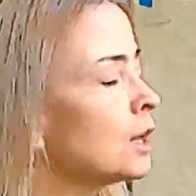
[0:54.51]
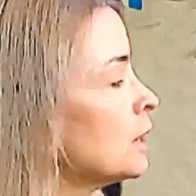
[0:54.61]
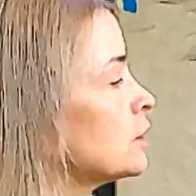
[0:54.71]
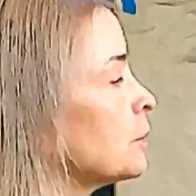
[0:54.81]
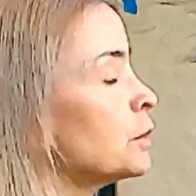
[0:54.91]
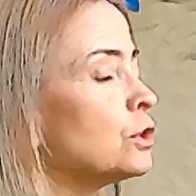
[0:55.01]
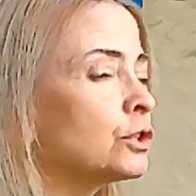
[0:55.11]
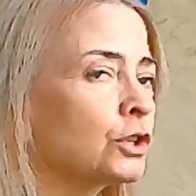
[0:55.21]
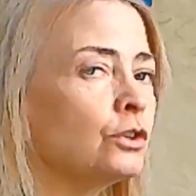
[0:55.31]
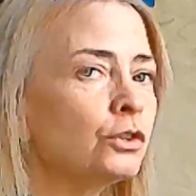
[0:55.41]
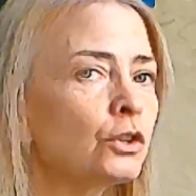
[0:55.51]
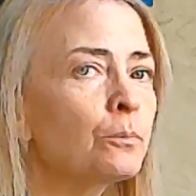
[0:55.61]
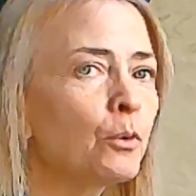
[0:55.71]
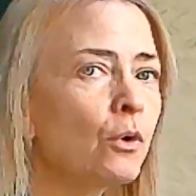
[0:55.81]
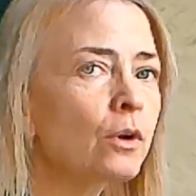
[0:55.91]
So when you choose your
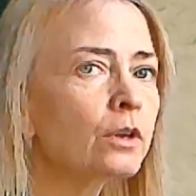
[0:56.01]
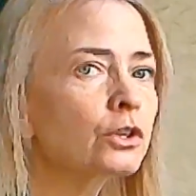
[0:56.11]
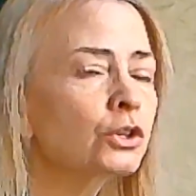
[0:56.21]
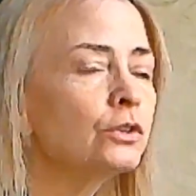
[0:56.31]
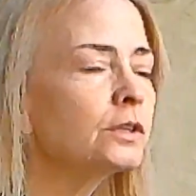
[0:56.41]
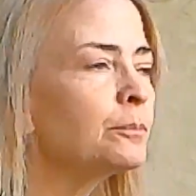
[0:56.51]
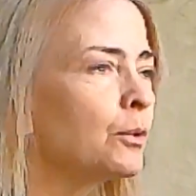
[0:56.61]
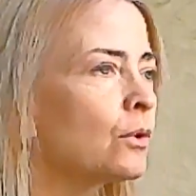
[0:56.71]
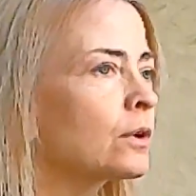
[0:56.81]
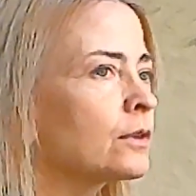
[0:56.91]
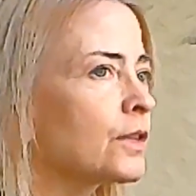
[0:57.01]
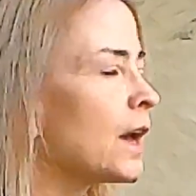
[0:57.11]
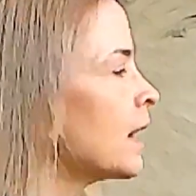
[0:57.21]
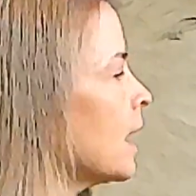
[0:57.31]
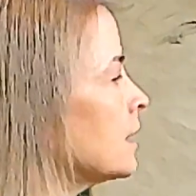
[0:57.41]
border, choose a border
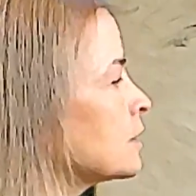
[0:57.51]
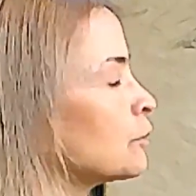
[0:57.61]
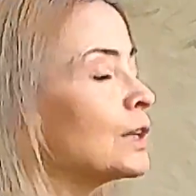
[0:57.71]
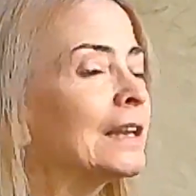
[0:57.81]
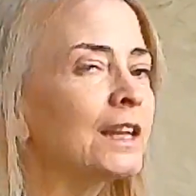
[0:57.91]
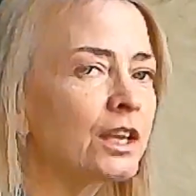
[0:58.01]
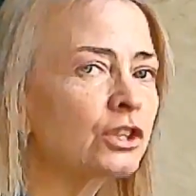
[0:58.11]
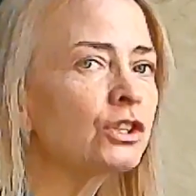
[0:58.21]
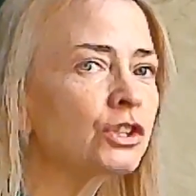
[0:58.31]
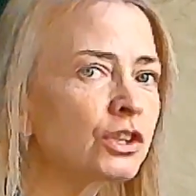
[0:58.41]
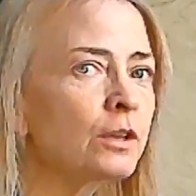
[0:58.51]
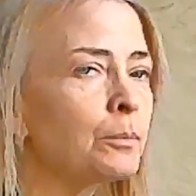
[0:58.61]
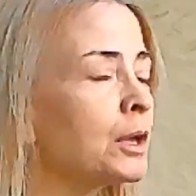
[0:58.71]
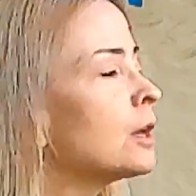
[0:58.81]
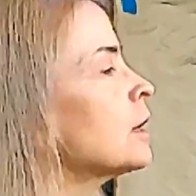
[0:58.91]
that has a relationship
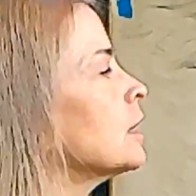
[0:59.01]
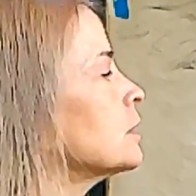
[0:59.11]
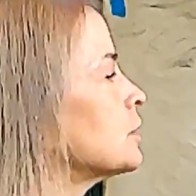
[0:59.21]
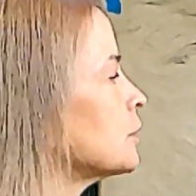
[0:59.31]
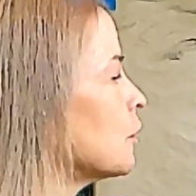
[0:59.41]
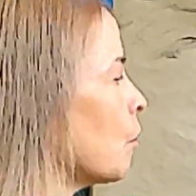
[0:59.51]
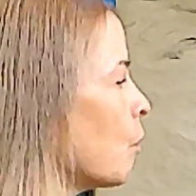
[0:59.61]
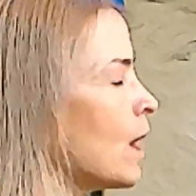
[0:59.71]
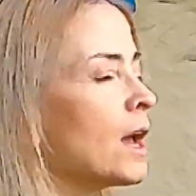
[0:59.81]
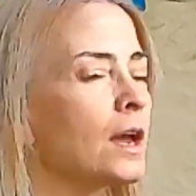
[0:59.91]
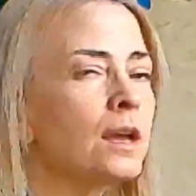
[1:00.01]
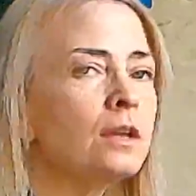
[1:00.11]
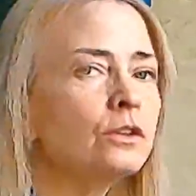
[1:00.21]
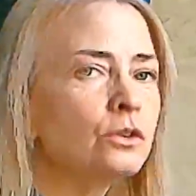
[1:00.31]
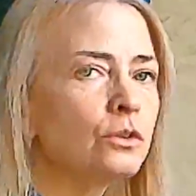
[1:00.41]
to the
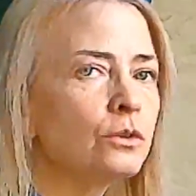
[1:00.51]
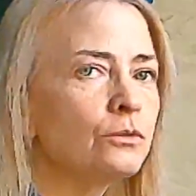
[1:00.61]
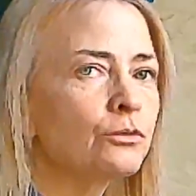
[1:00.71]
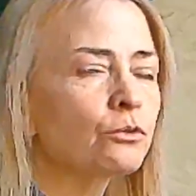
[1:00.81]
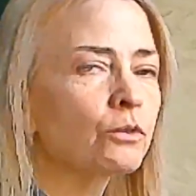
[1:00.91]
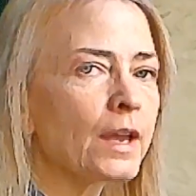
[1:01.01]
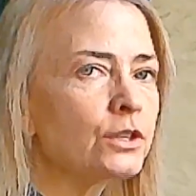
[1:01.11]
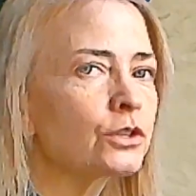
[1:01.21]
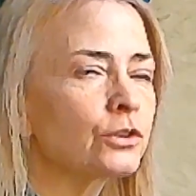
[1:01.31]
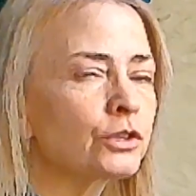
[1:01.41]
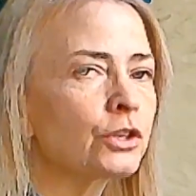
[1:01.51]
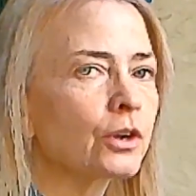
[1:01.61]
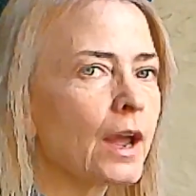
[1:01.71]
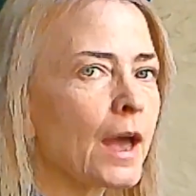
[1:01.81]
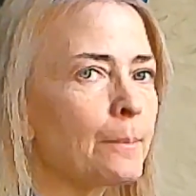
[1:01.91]
way you've rendered
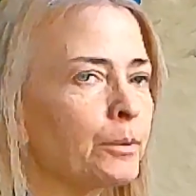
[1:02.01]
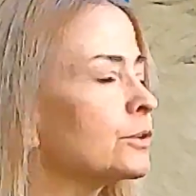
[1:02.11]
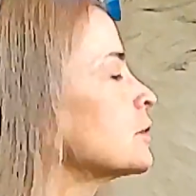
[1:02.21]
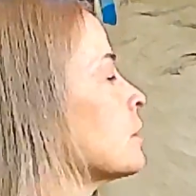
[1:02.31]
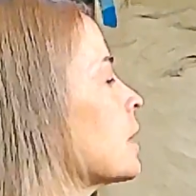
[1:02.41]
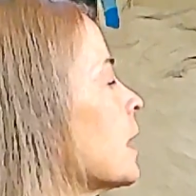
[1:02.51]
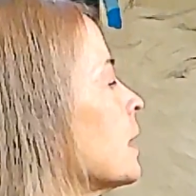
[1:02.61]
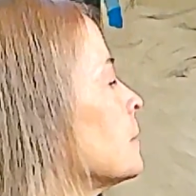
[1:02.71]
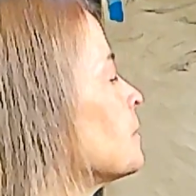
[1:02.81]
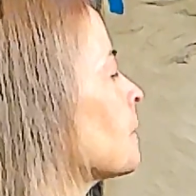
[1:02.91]
your apples, okay?